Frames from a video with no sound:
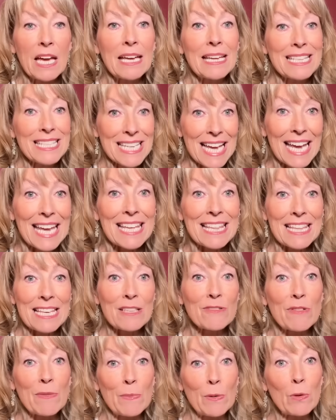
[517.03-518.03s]
Take these
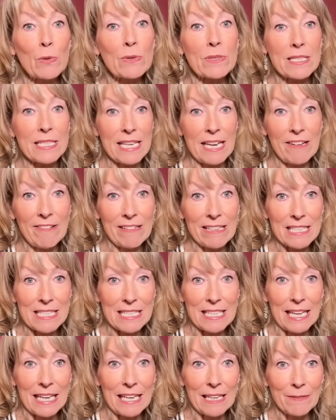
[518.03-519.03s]
reports
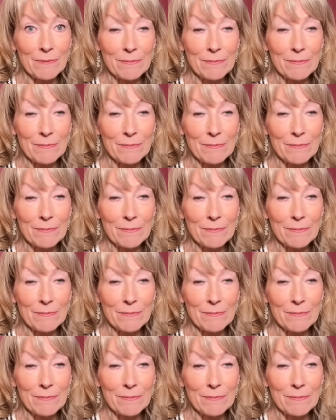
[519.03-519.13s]
seriously.